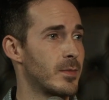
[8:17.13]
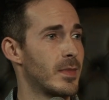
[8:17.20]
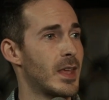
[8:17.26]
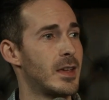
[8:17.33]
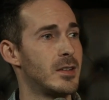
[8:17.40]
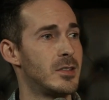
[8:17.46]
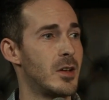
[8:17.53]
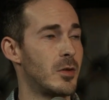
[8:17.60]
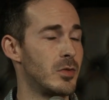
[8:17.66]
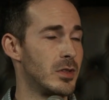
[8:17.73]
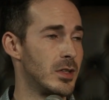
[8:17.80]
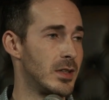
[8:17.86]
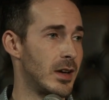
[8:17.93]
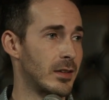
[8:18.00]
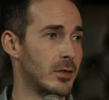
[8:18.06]
and don't
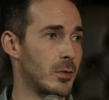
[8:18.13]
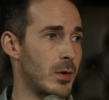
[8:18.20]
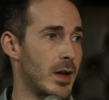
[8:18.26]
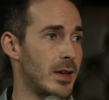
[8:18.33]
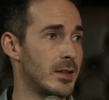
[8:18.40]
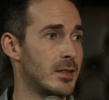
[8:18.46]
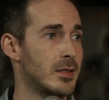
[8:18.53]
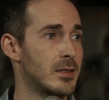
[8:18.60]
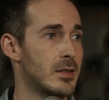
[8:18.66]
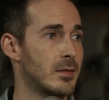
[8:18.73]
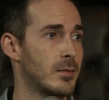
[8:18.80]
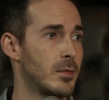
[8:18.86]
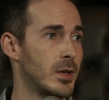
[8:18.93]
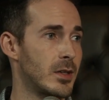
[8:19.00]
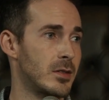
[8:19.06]
deduct the rest
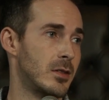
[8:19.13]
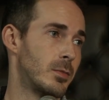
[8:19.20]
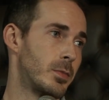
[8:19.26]
because you're